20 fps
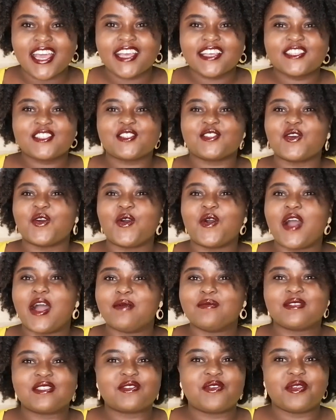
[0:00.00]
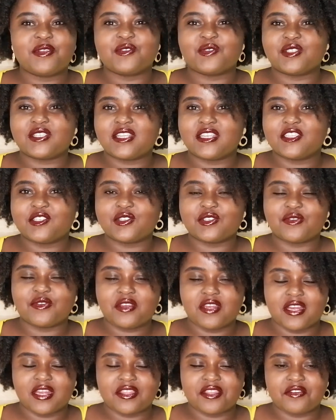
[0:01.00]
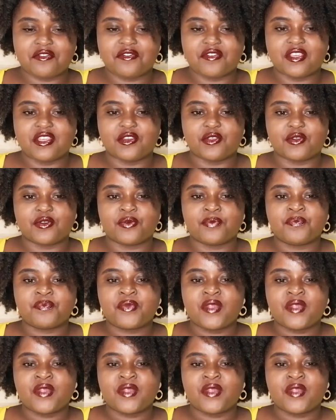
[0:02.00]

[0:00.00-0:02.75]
So I'm just going to tell it to you in another video.